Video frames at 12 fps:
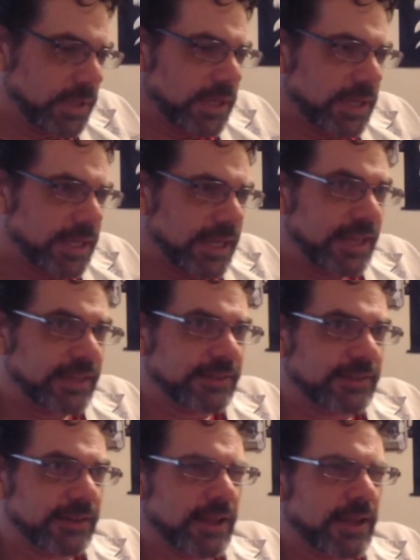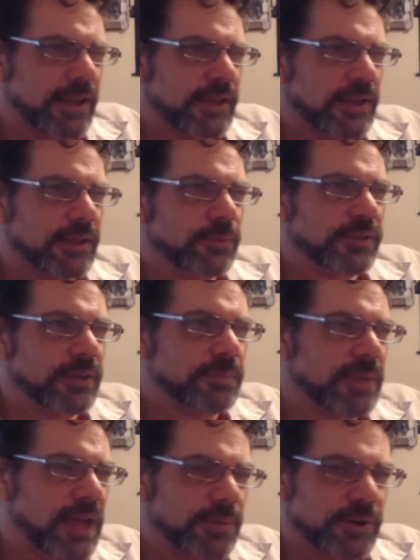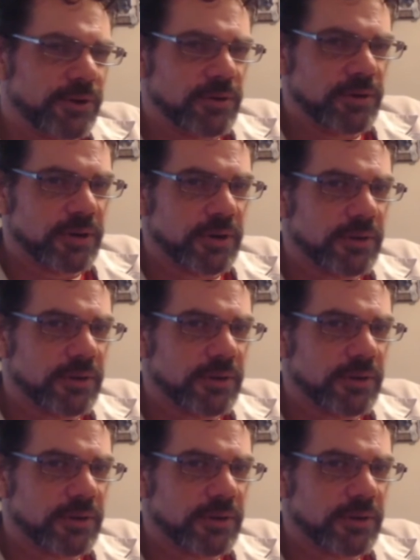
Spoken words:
It was like popping a cork